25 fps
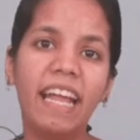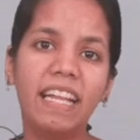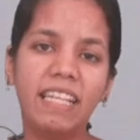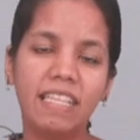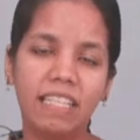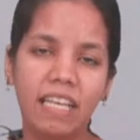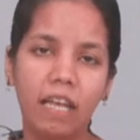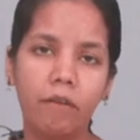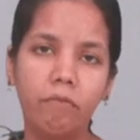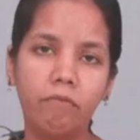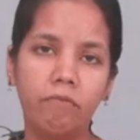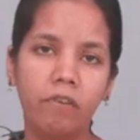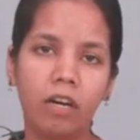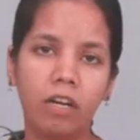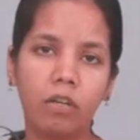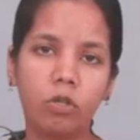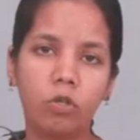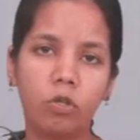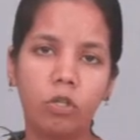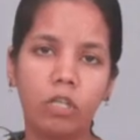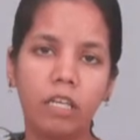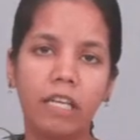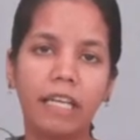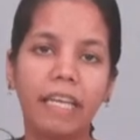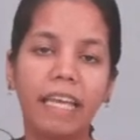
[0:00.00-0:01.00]
enzyme
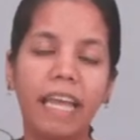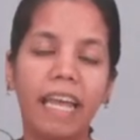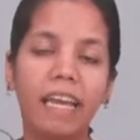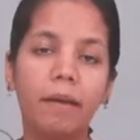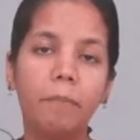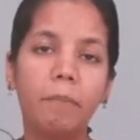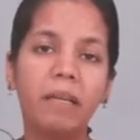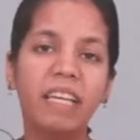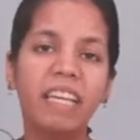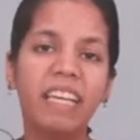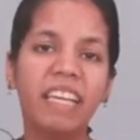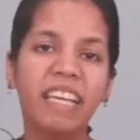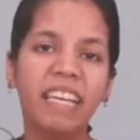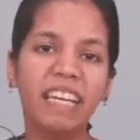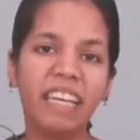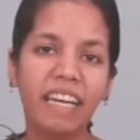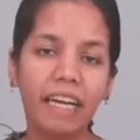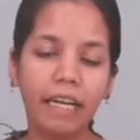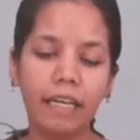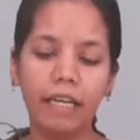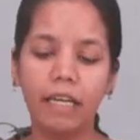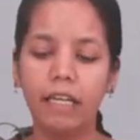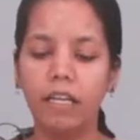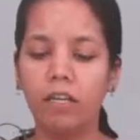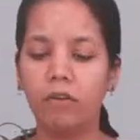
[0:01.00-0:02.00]
function can be
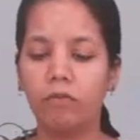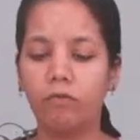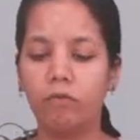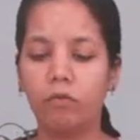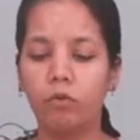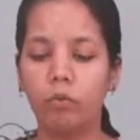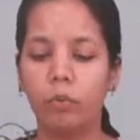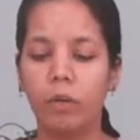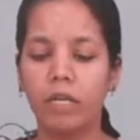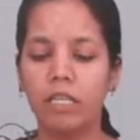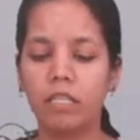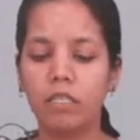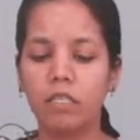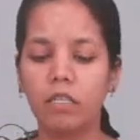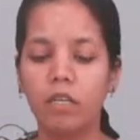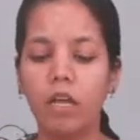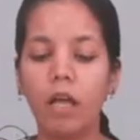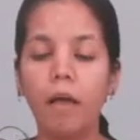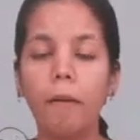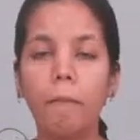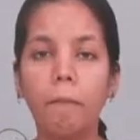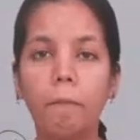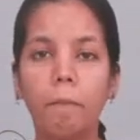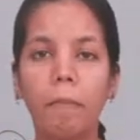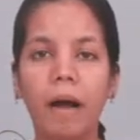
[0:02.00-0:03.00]
greatly influenced
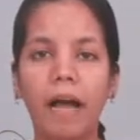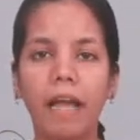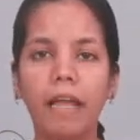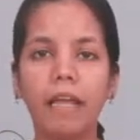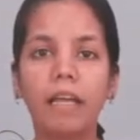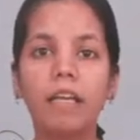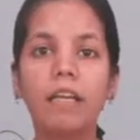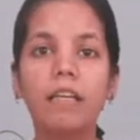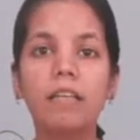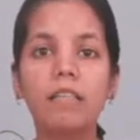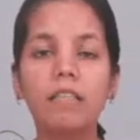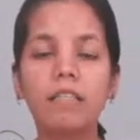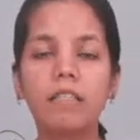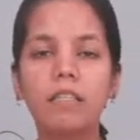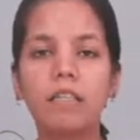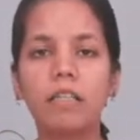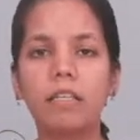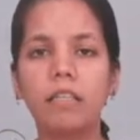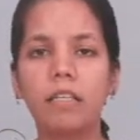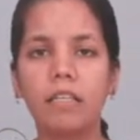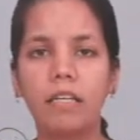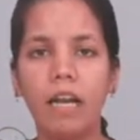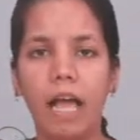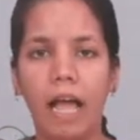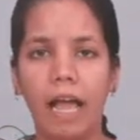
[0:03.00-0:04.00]
by
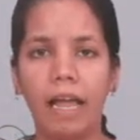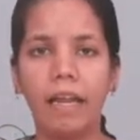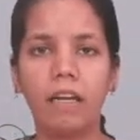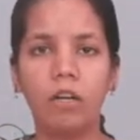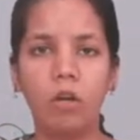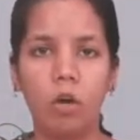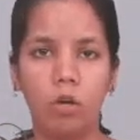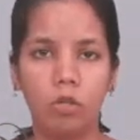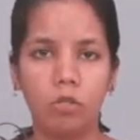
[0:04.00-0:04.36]
certain ion